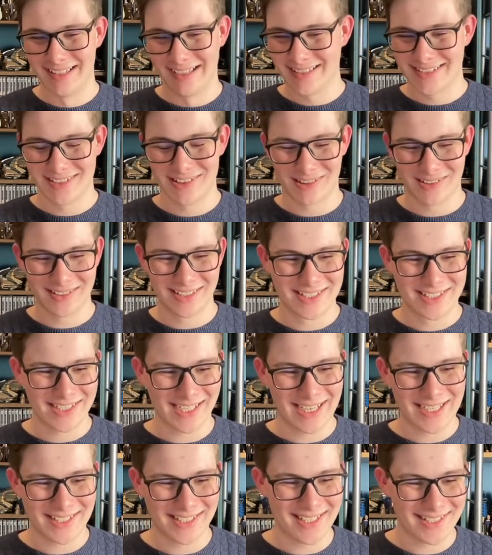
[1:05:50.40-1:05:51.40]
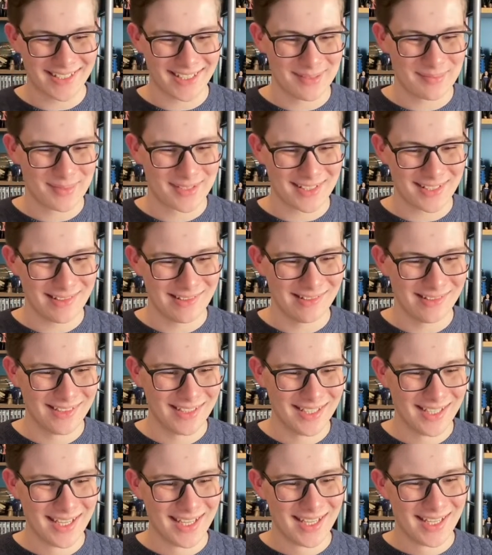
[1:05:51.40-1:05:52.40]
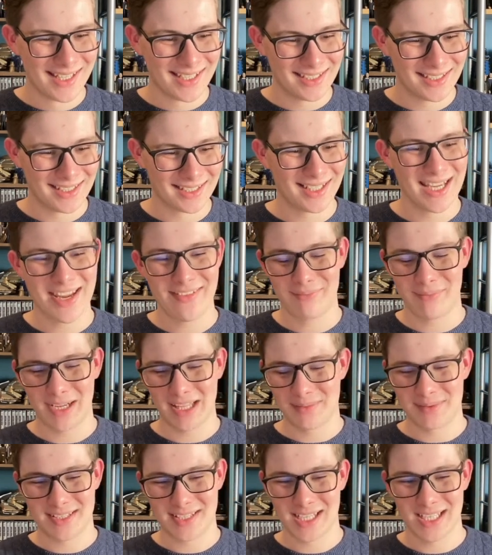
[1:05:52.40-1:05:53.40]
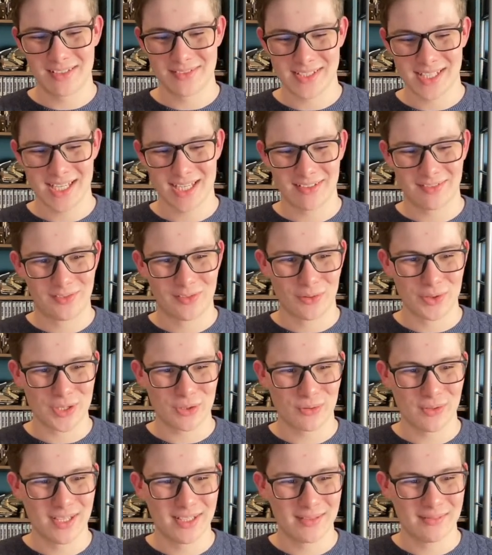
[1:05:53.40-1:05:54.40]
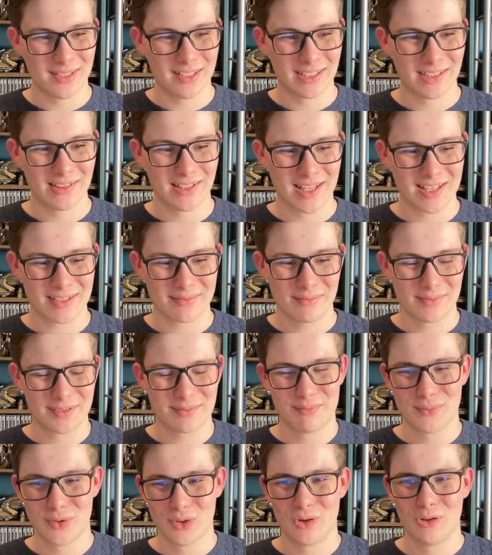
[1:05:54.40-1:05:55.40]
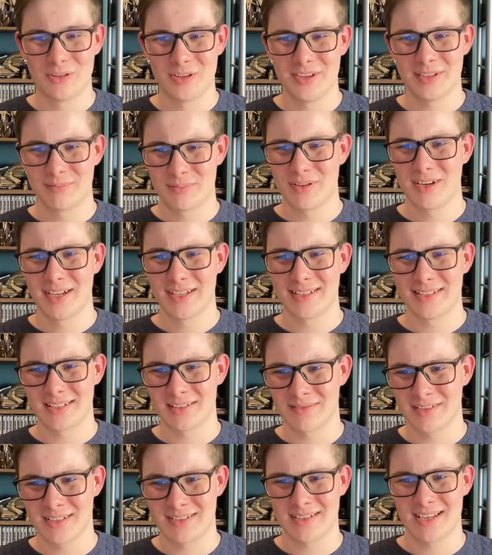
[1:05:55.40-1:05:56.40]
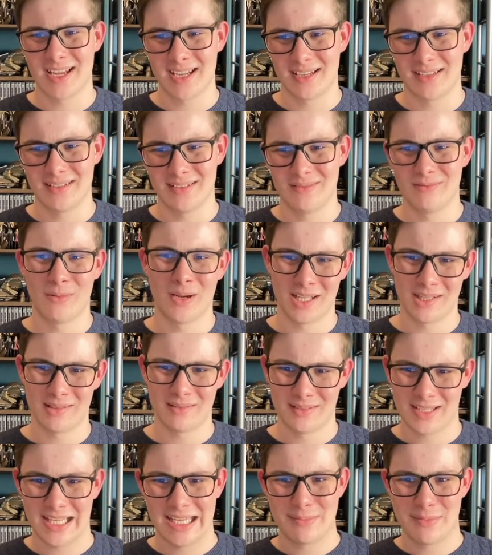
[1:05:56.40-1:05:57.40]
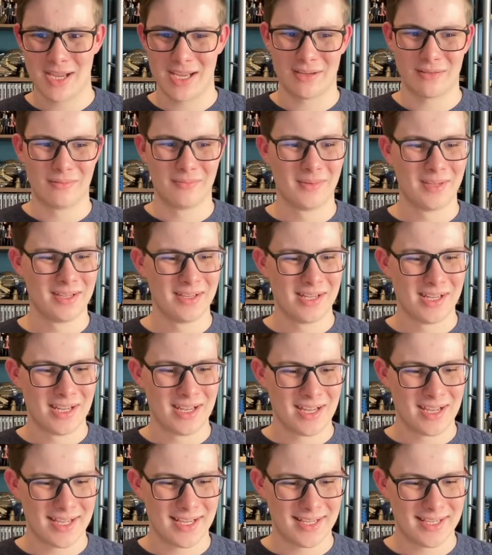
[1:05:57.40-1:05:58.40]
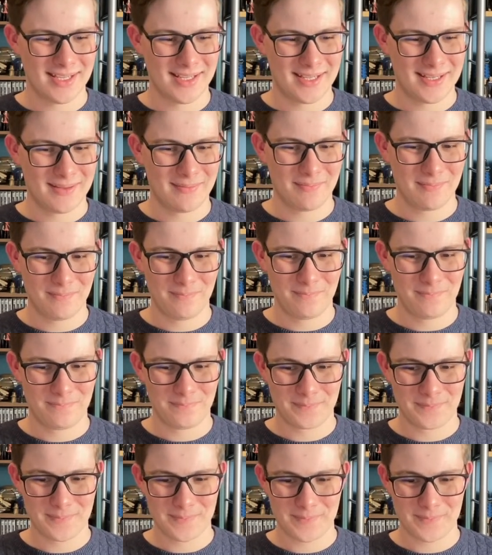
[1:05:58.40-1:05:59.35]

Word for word: That's not going to change anytime soon like even by themselves, yeah, forty quid. You know, that's more than the price of the set when it came out. Um,